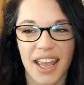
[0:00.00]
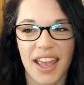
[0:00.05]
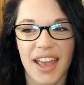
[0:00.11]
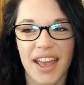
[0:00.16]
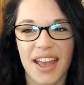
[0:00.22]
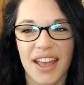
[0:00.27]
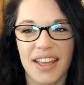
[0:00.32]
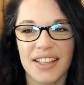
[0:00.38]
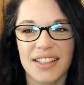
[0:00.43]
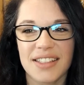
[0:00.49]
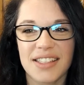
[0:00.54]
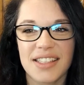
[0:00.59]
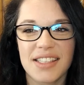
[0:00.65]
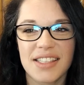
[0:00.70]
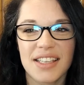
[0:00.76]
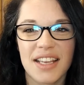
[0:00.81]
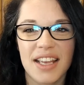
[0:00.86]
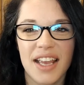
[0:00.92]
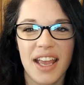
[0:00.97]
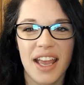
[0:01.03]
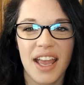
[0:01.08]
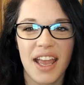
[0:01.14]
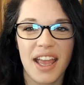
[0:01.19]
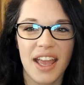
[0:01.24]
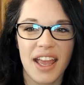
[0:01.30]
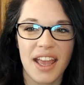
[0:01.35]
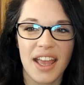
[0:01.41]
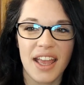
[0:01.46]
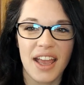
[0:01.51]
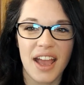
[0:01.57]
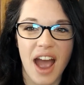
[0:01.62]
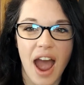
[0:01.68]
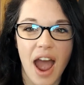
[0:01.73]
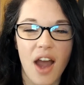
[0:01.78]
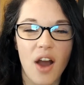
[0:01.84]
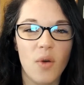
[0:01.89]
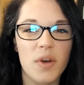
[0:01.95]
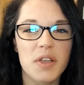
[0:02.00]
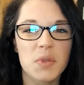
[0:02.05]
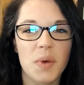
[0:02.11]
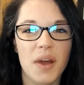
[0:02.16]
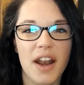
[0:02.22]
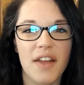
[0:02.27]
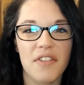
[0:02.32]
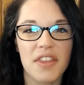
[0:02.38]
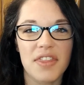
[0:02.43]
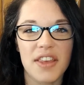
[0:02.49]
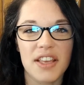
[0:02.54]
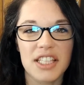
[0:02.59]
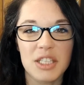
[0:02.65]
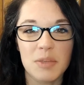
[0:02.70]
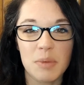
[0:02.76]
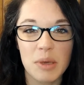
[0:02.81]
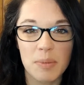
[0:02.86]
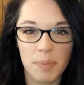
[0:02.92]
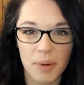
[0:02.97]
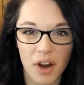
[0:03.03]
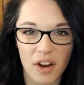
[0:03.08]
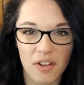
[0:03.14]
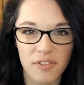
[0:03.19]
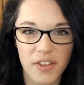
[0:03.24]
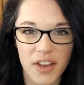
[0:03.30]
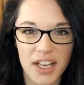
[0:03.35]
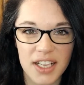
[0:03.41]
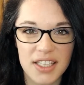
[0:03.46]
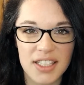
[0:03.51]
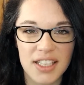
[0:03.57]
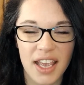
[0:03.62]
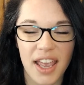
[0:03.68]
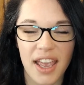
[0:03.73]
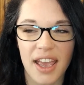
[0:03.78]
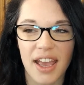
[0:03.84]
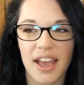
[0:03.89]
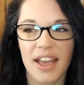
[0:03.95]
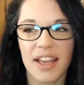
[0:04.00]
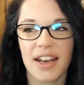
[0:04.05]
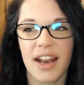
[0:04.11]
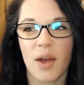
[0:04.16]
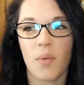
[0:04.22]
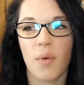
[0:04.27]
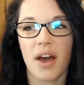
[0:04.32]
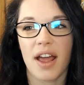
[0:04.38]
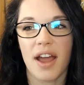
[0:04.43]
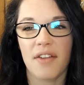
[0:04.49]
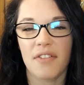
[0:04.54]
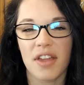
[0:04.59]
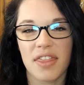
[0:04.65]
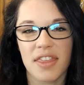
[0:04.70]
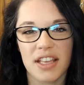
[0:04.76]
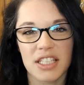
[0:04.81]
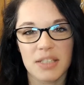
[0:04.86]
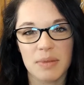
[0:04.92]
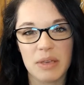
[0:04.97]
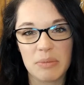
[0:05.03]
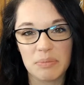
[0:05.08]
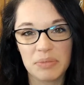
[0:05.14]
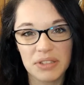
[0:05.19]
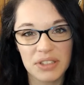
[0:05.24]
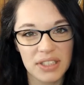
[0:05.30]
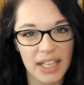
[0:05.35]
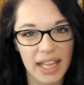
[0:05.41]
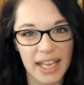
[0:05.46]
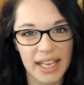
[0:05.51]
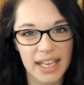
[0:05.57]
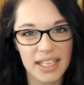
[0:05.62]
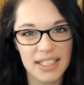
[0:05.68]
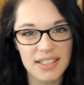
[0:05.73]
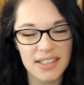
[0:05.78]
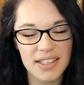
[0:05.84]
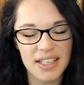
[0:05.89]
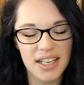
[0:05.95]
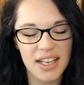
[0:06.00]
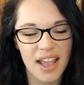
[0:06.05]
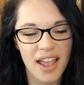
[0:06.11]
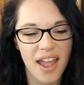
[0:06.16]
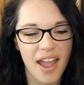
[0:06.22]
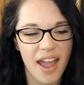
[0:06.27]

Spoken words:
and I always want everything to be perfect and I want everything to be planned.